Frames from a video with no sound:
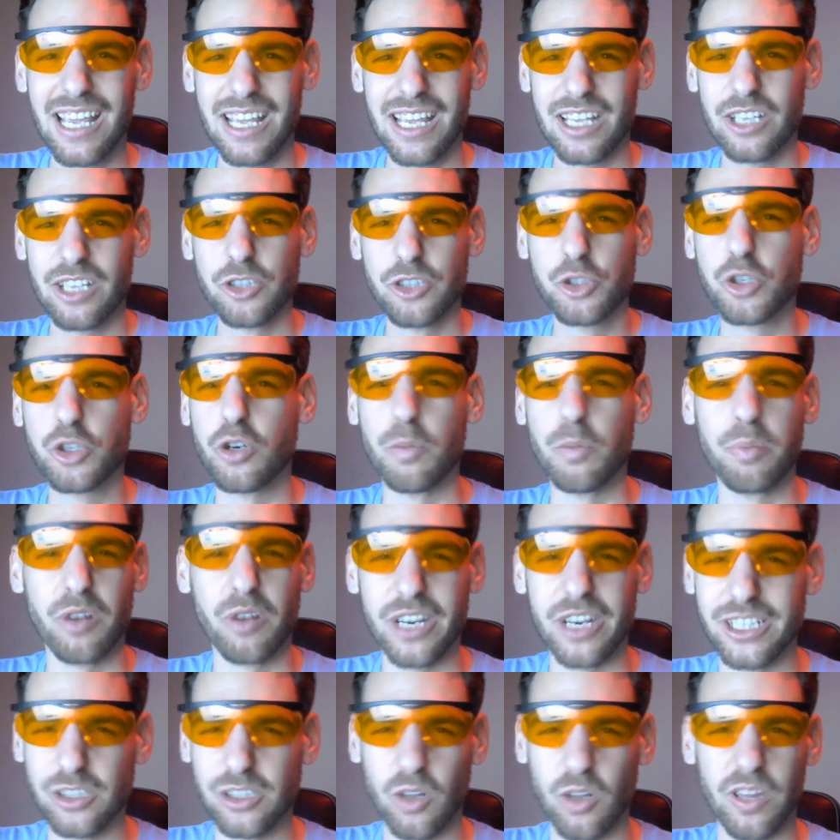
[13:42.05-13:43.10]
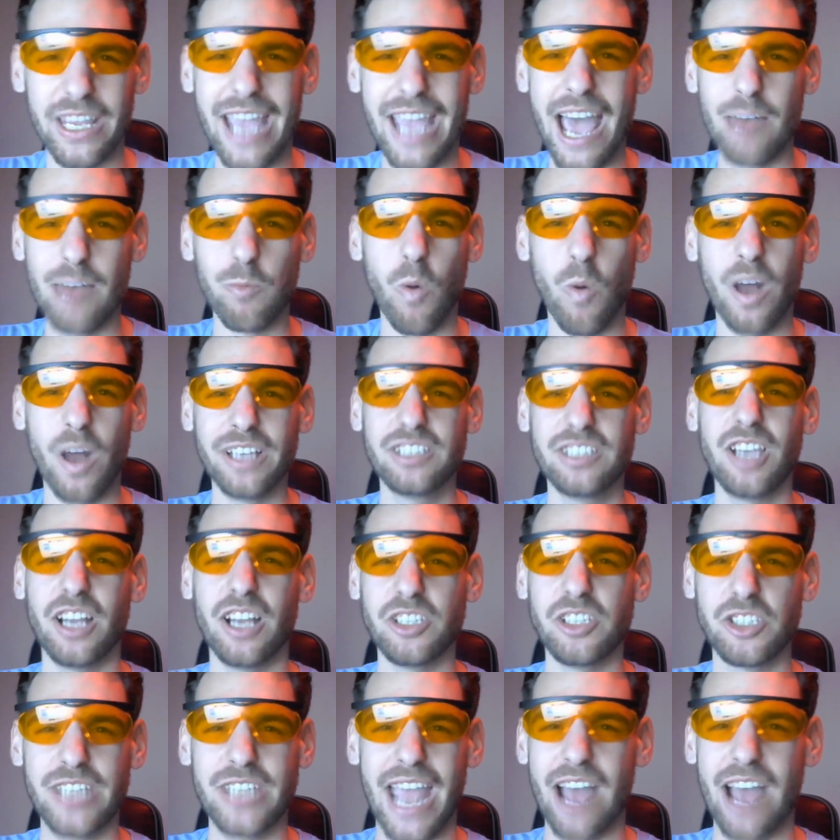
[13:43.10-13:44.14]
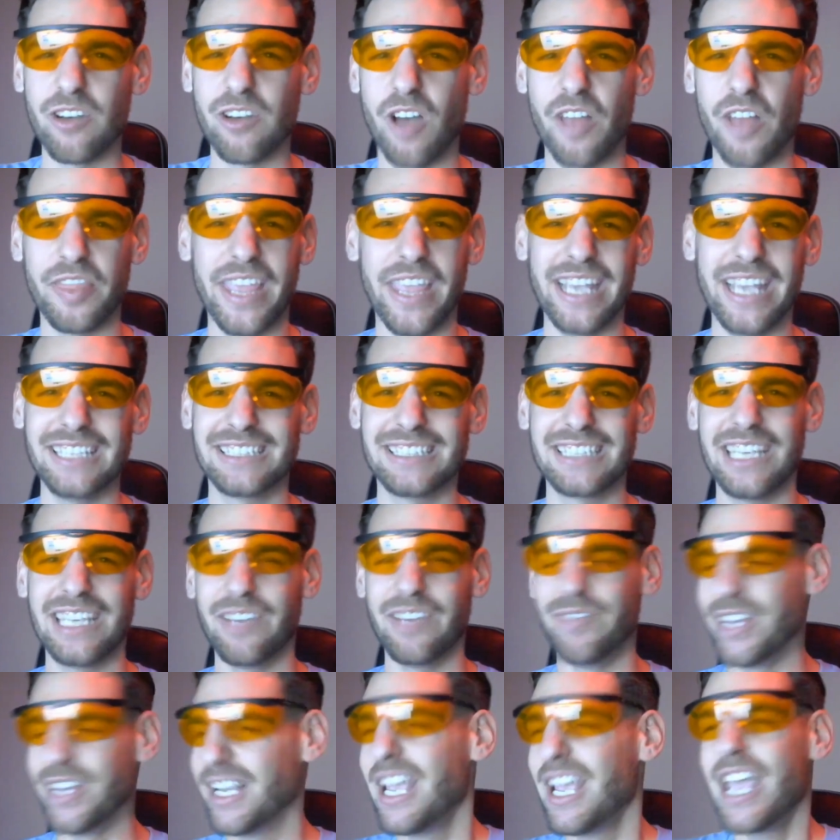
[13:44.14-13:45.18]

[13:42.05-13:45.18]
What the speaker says: Drew Brees only had 1 touchdown on Thanksgiving.